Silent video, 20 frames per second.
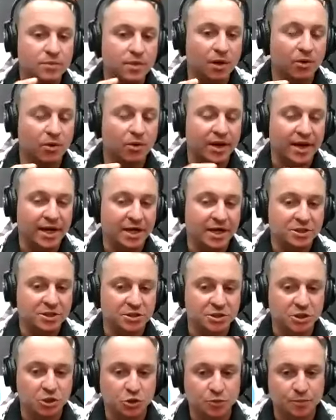I wanted to ask you
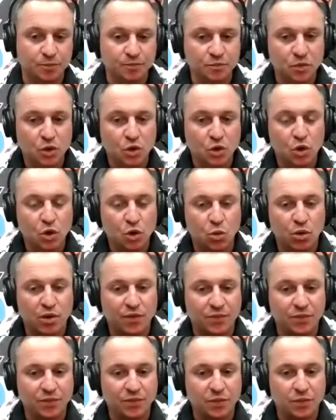too, with
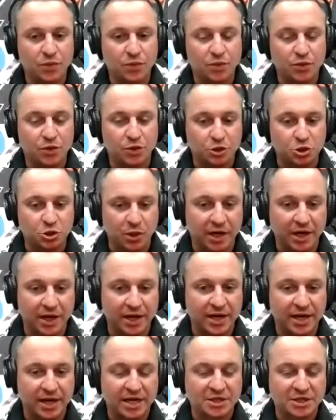your
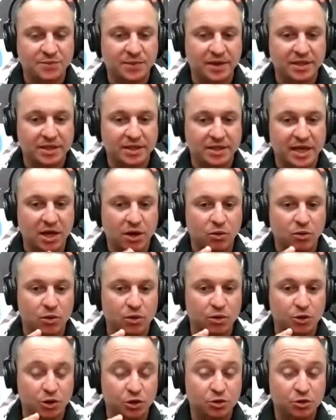training aspect now,
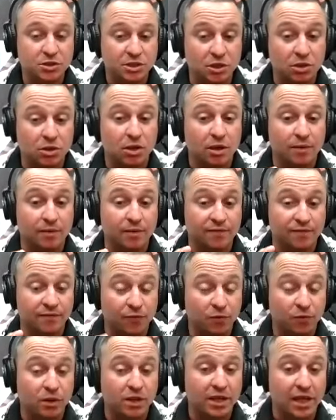you're still a
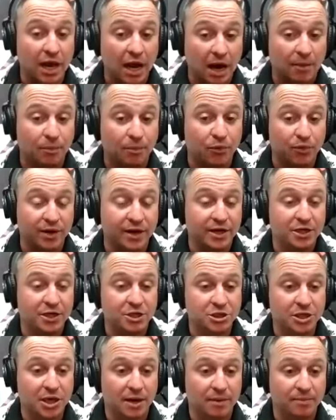fully operating
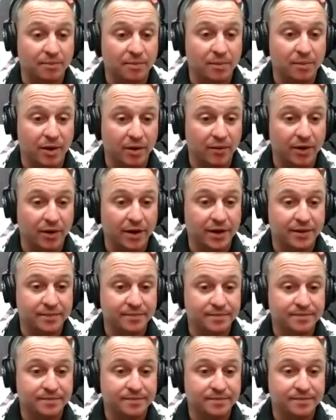shop, am I right?